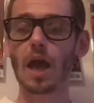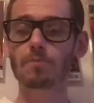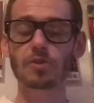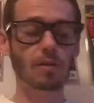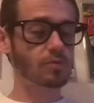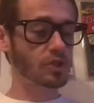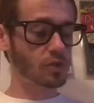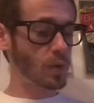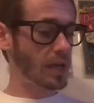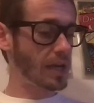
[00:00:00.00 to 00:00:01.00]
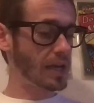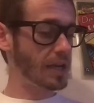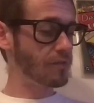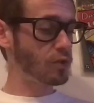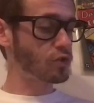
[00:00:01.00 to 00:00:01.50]
So just quickly,
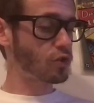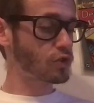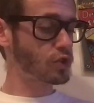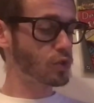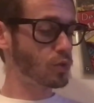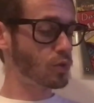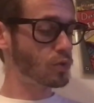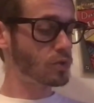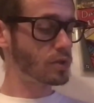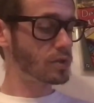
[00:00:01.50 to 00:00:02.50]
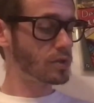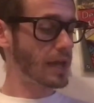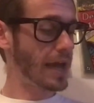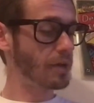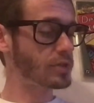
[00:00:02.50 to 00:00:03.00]
if you're not sure
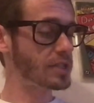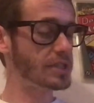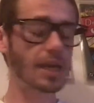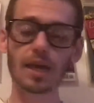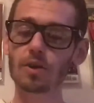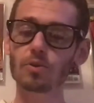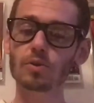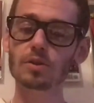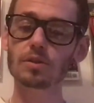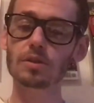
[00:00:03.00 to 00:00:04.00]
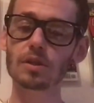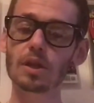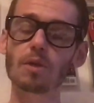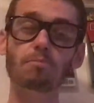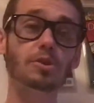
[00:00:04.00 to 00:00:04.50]
how to tell
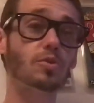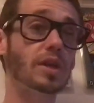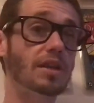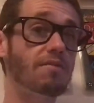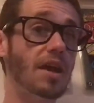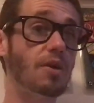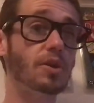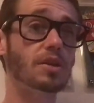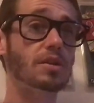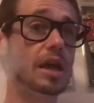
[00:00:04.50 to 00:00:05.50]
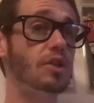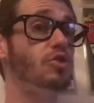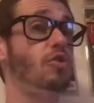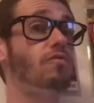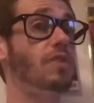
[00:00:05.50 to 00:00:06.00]
between a variant and a
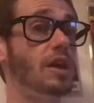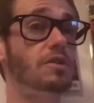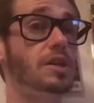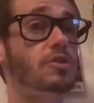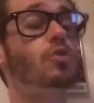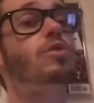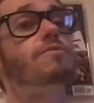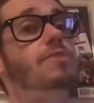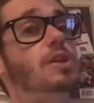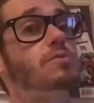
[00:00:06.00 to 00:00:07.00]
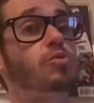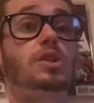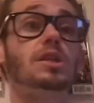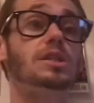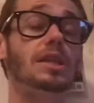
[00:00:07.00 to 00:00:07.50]
non-variant, or a first
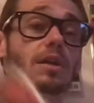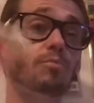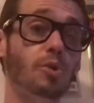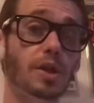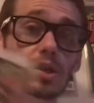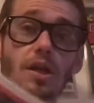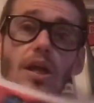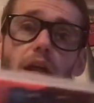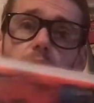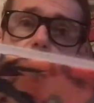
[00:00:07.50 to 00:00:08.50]
print and a second print, let